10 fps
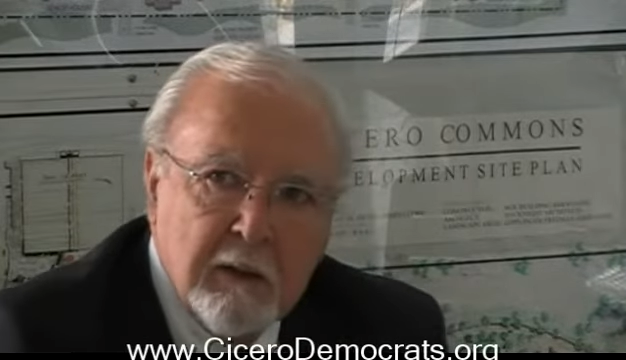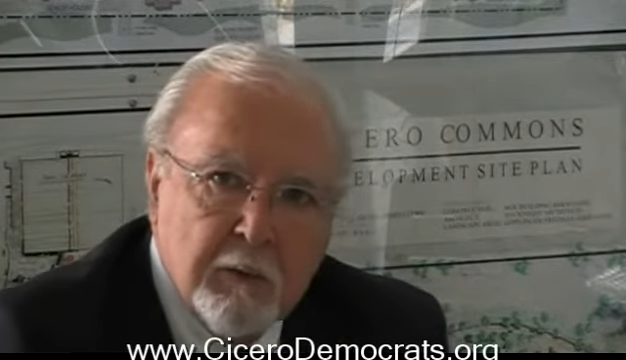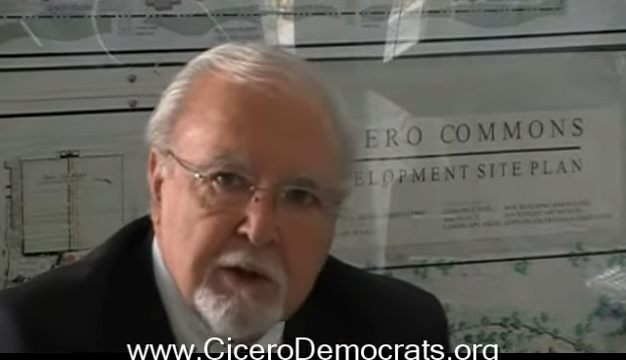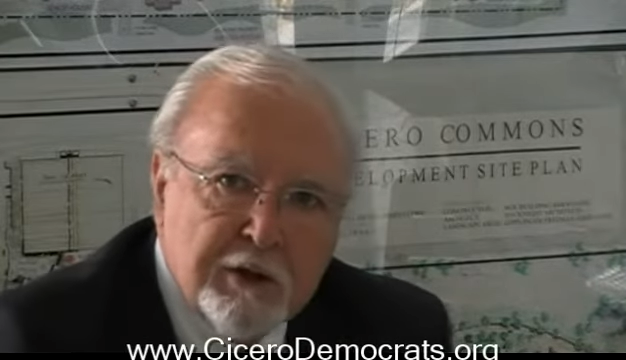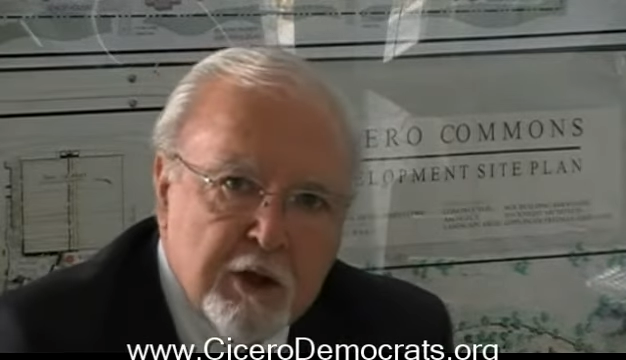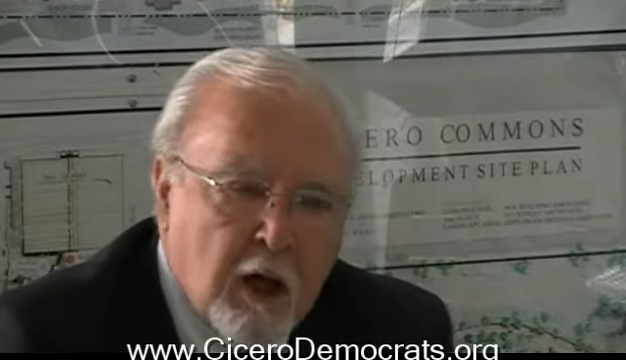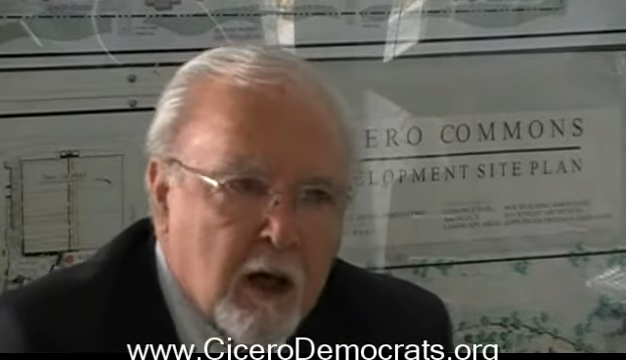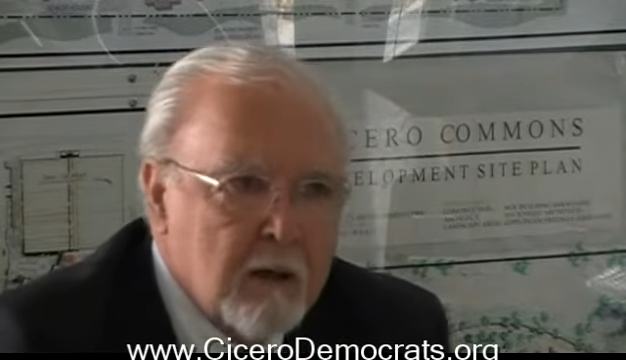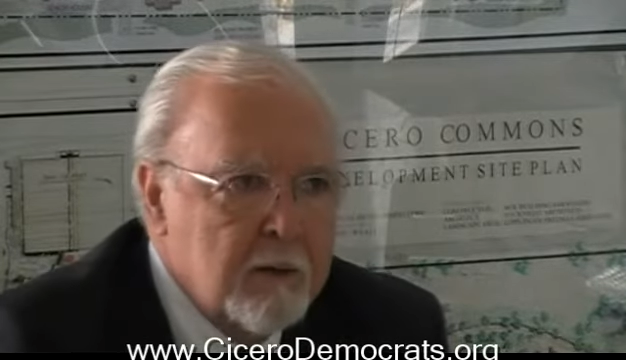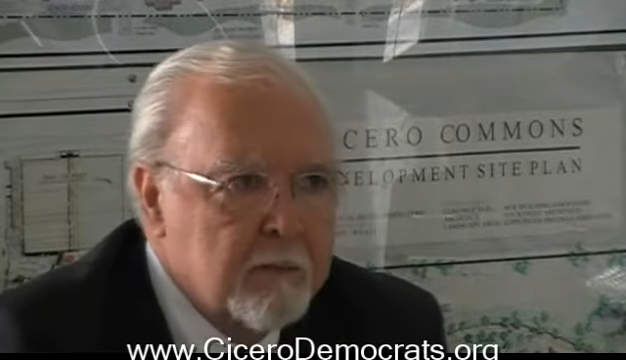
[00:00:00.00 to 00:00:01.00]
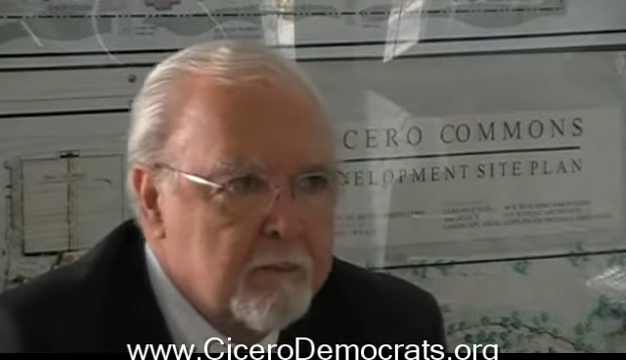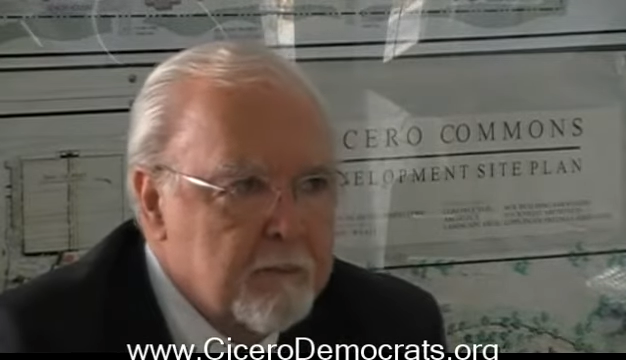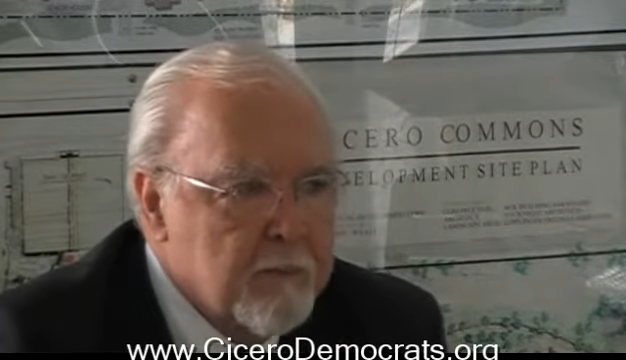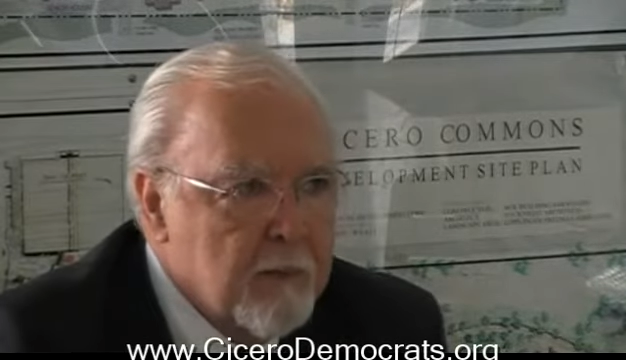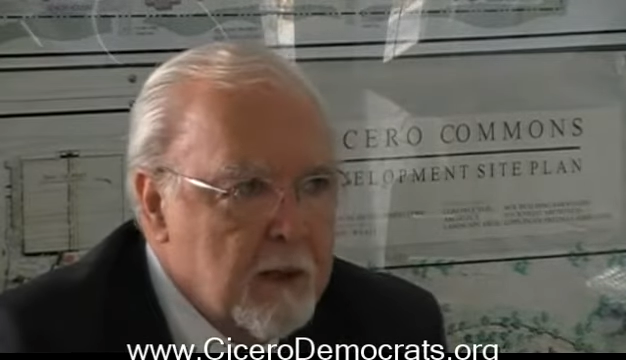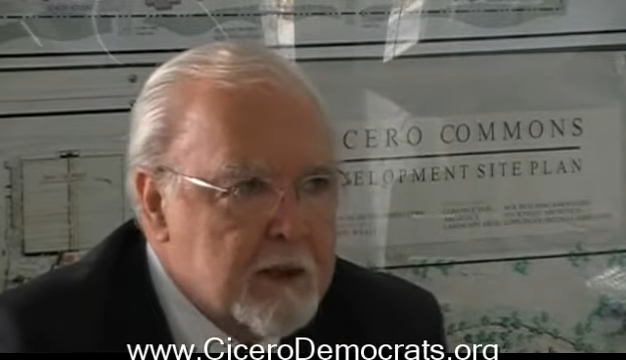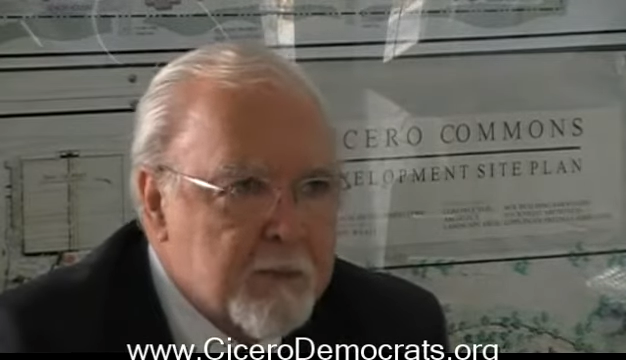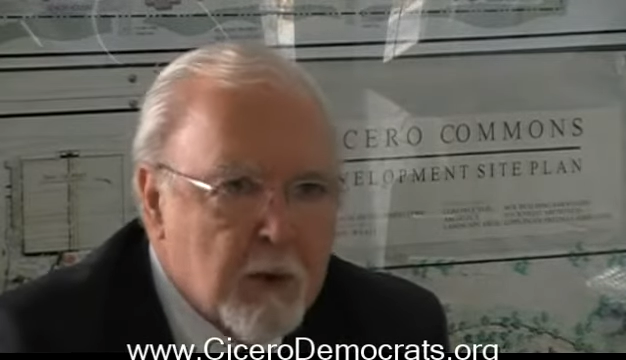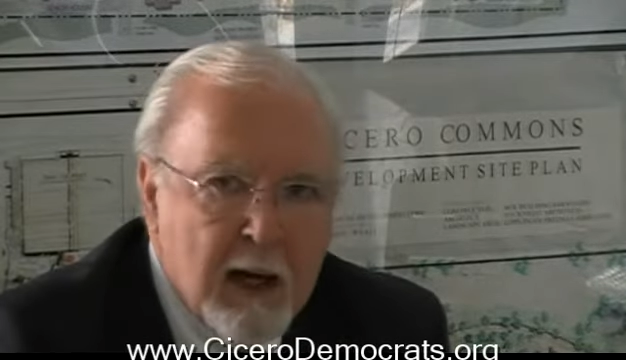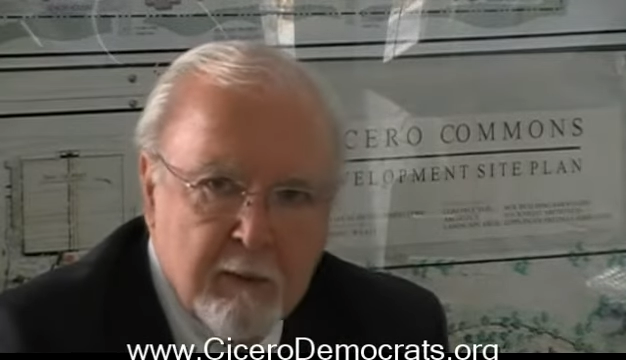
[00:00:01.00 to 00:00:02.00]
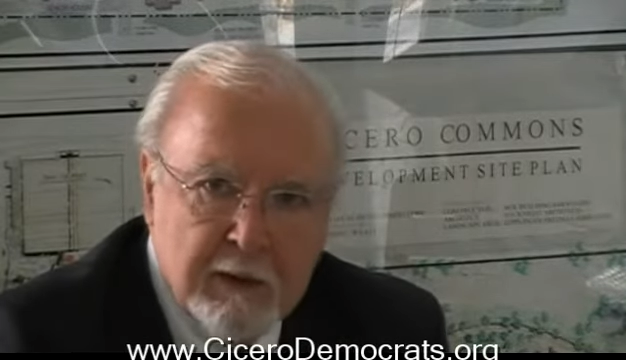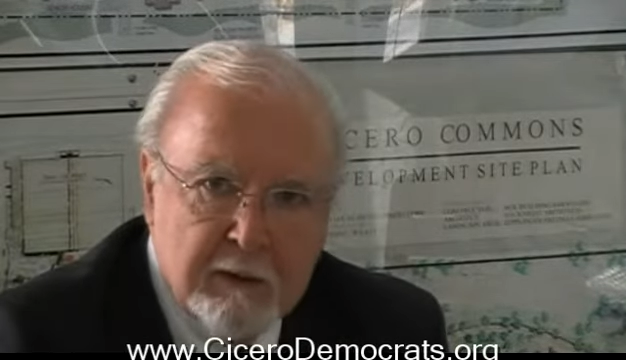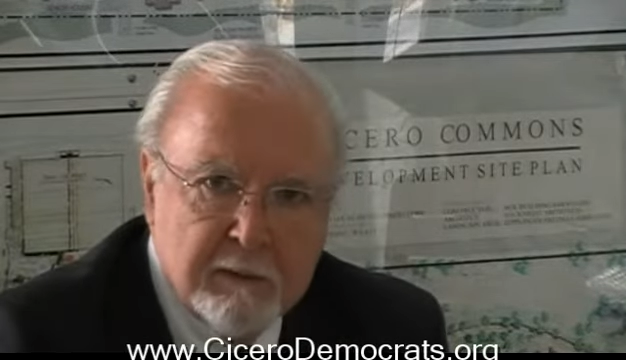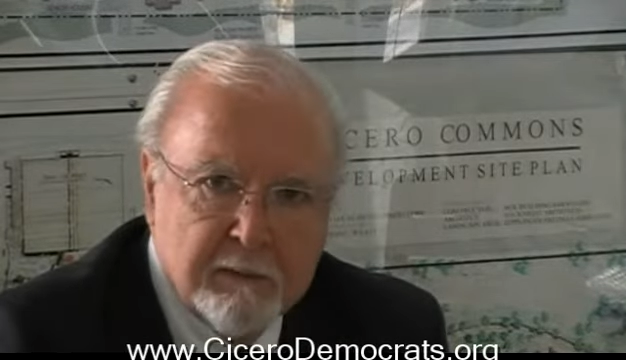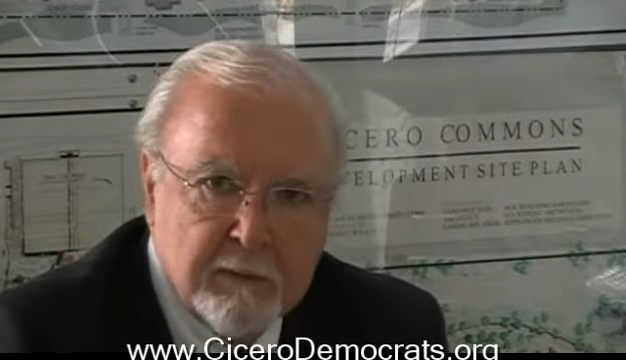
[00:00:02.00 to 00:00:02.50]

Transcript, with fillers: we saw its promise.